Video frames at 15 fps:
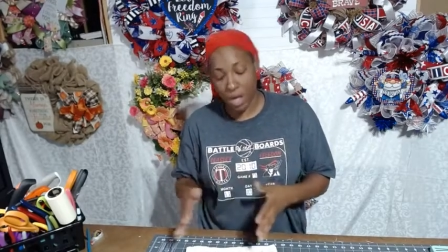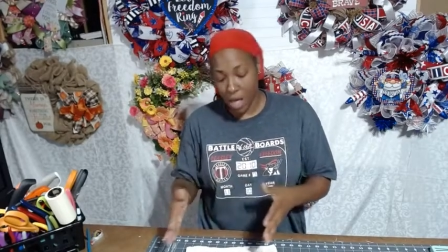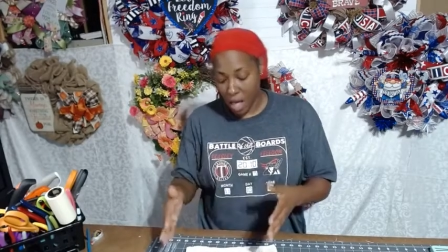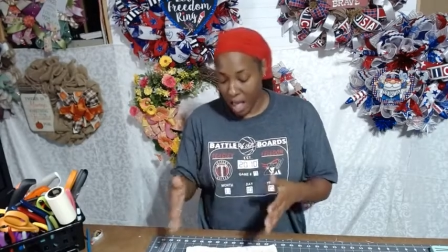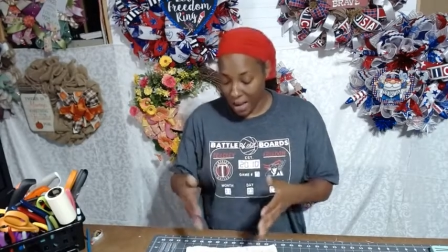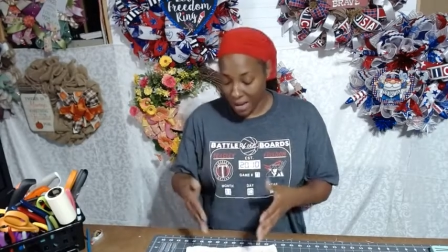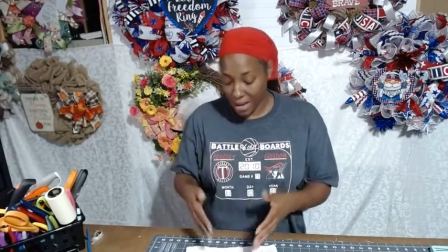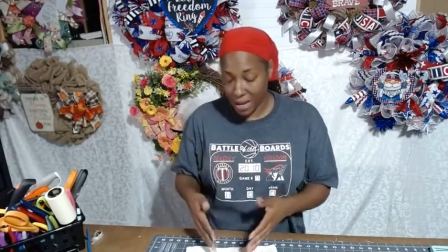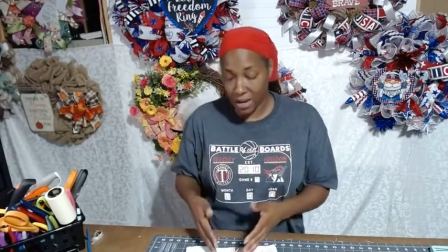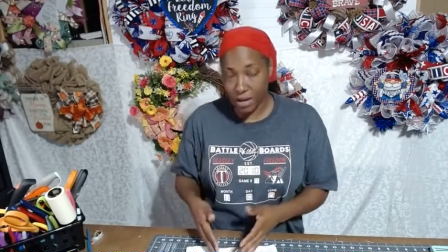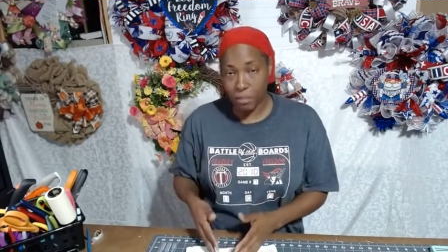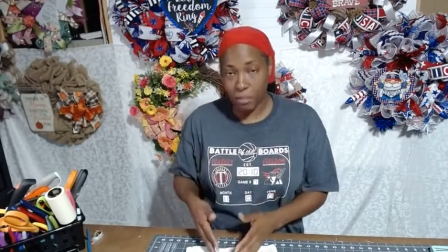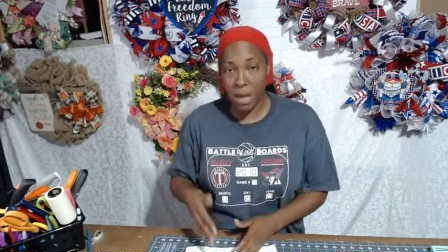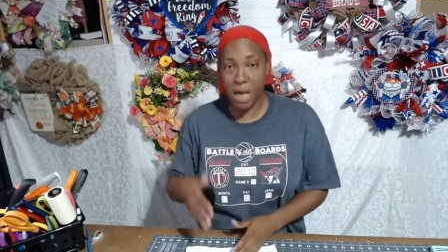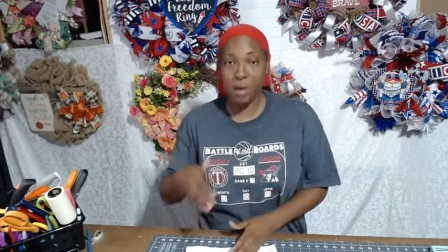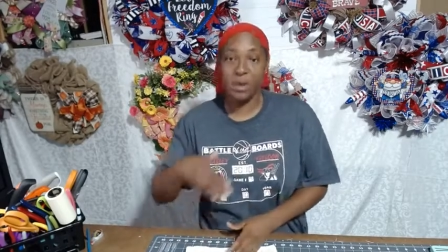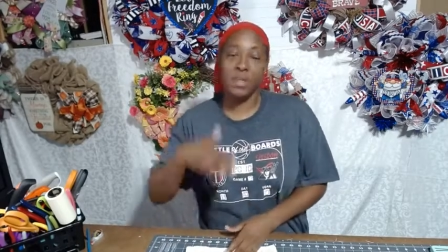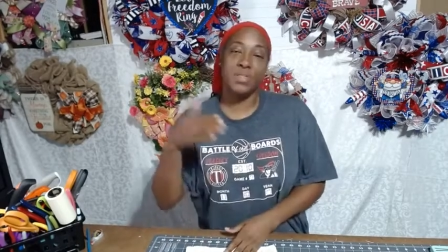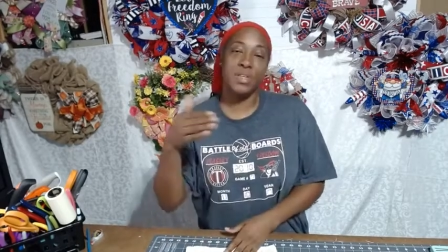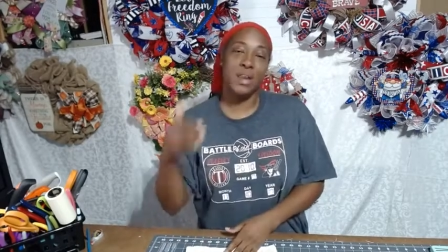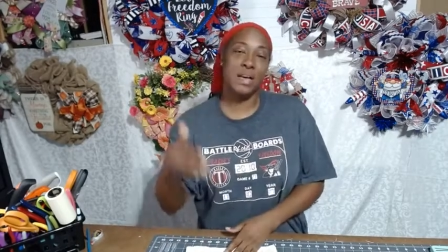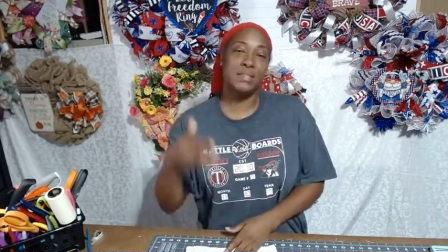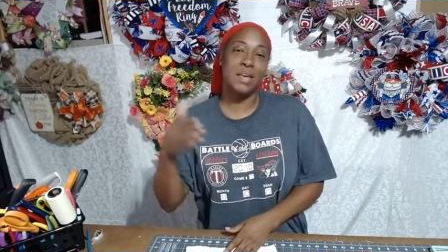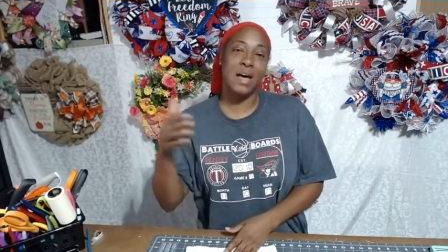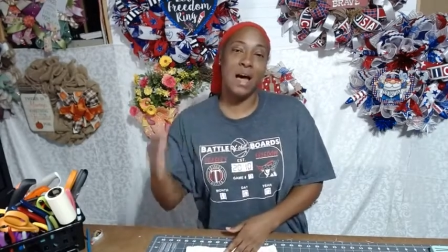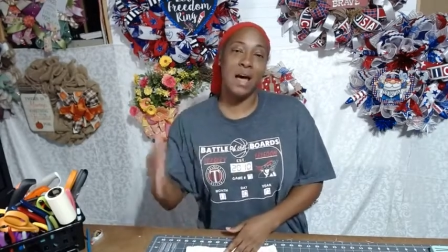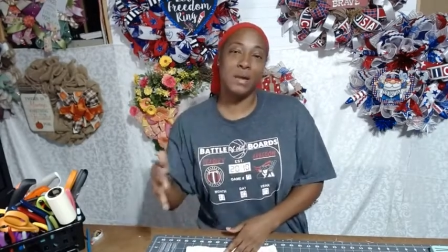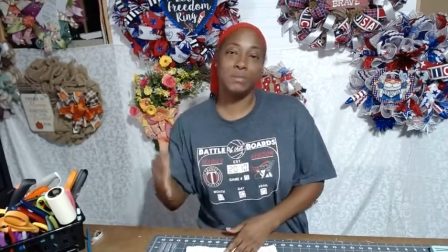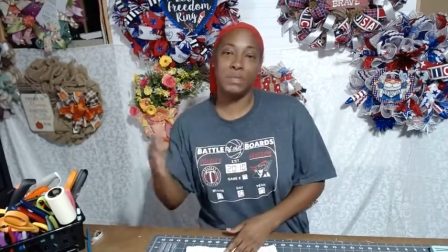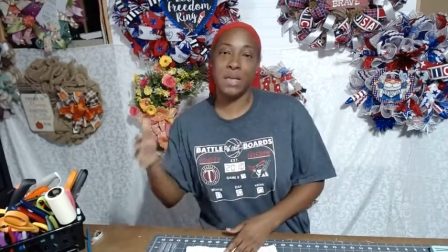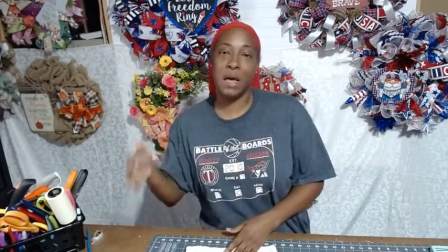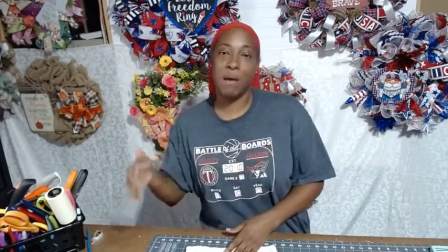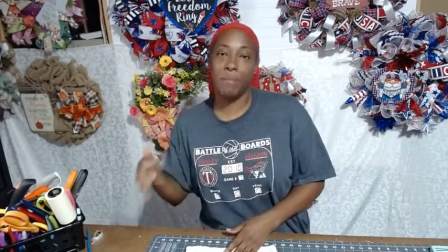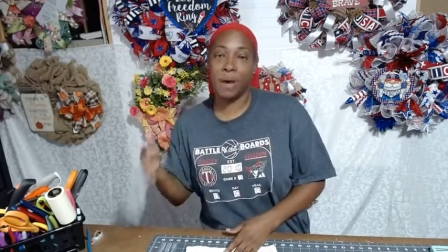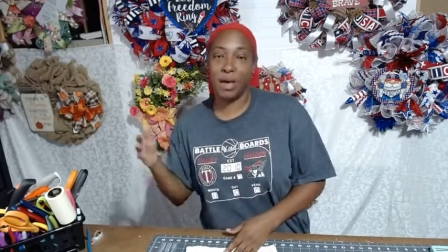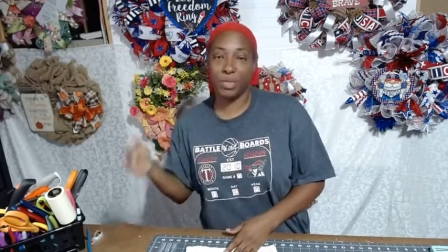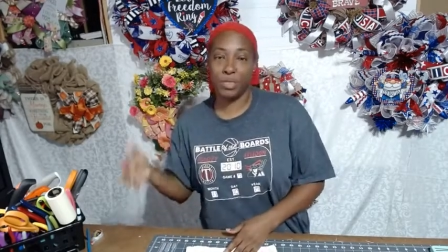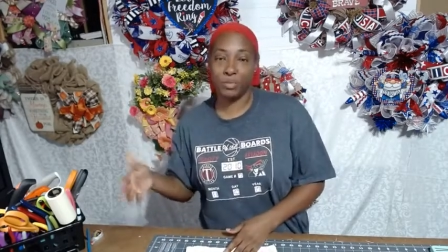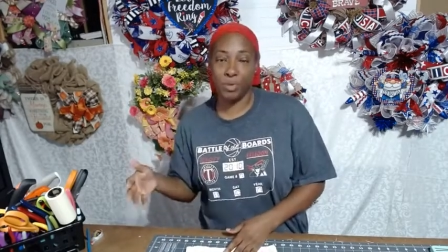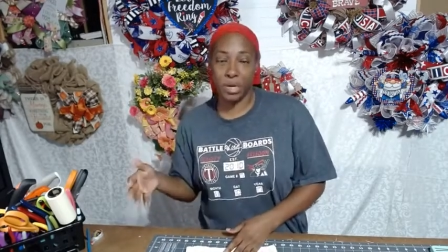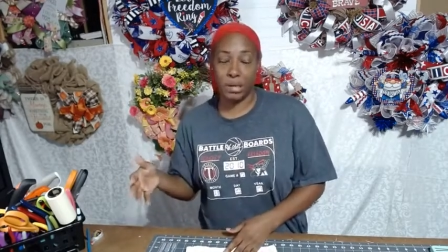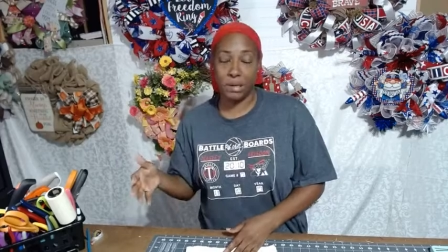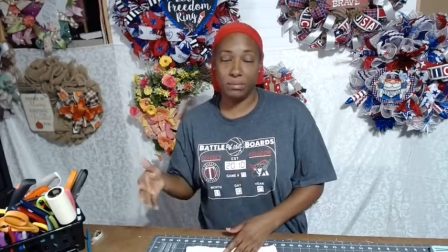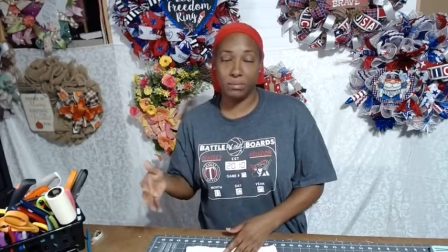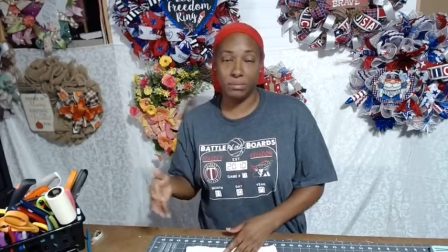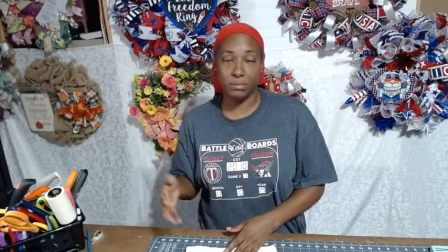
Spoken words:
I get an amount, and then I times that by 3.